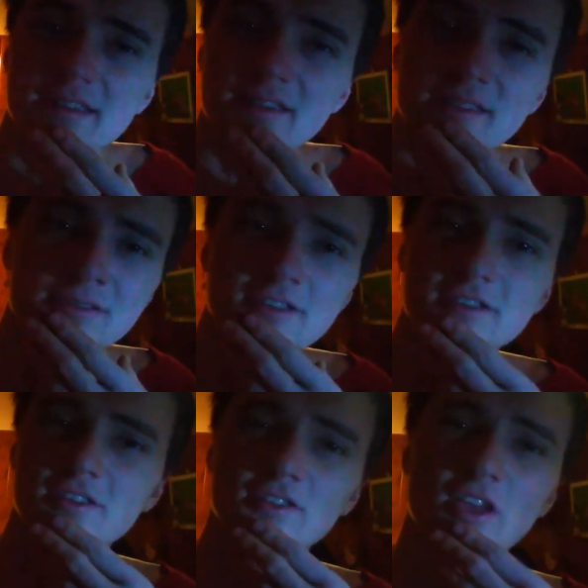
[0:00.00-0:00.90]
this is
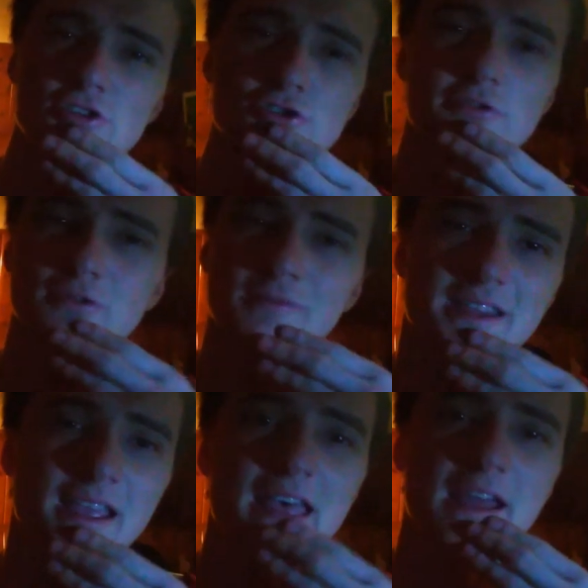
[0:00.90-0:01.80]
not true
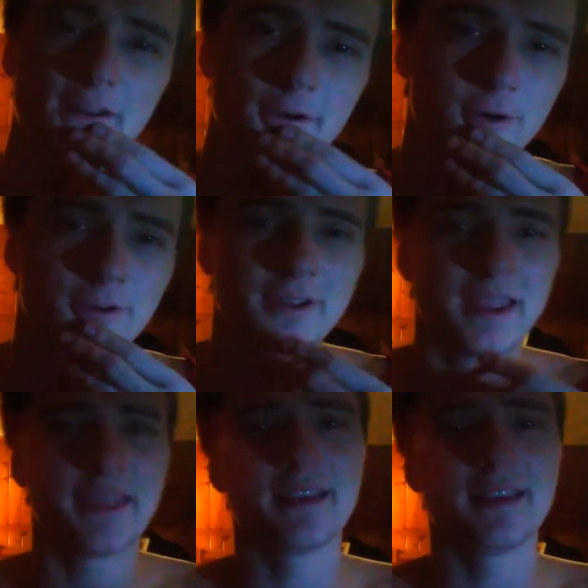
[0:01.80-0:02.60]
for me at all.